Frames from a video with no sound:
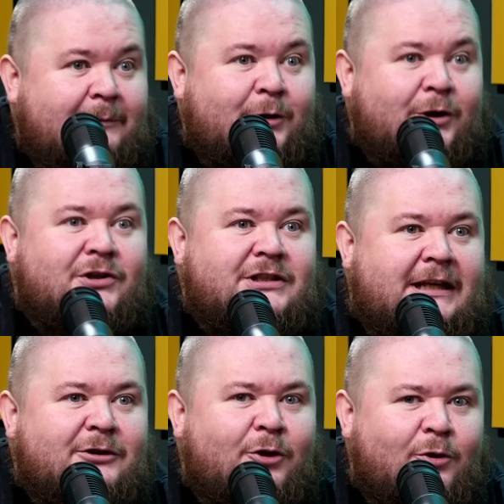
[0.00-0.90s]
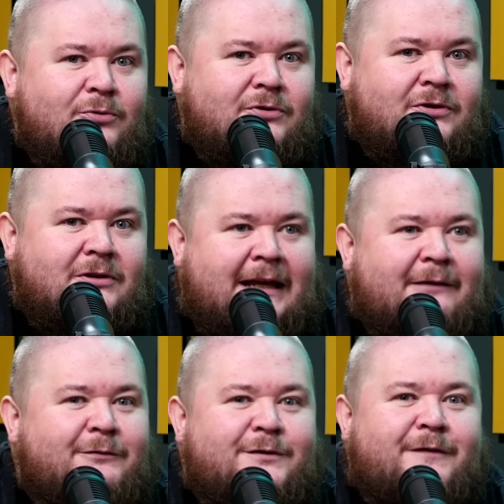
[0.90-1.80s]
Because it knows, like,
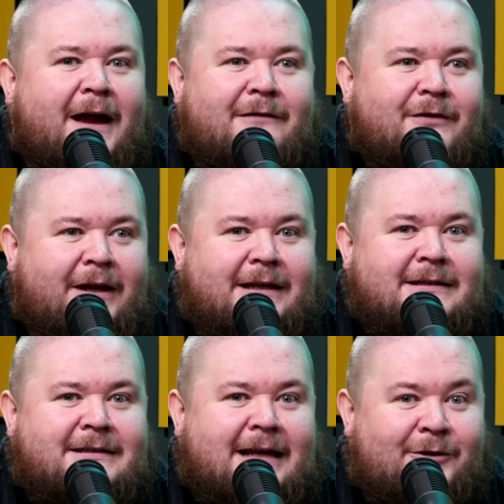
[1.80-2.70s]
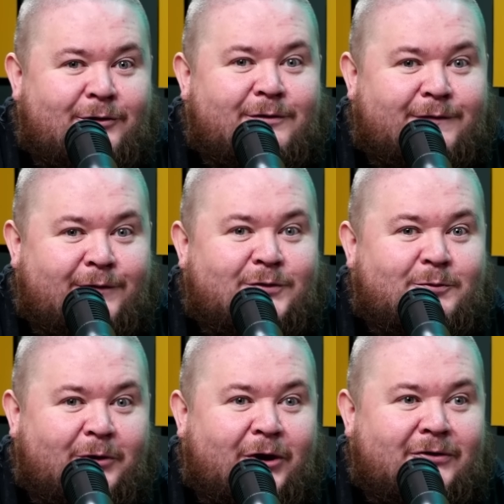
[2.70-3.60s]
if there's five eggs and you're the first
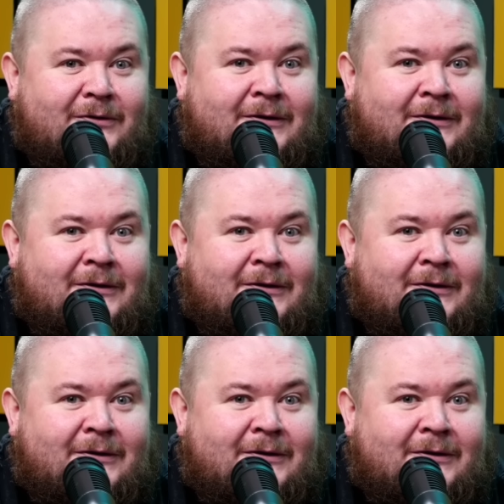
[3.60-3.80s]
one out,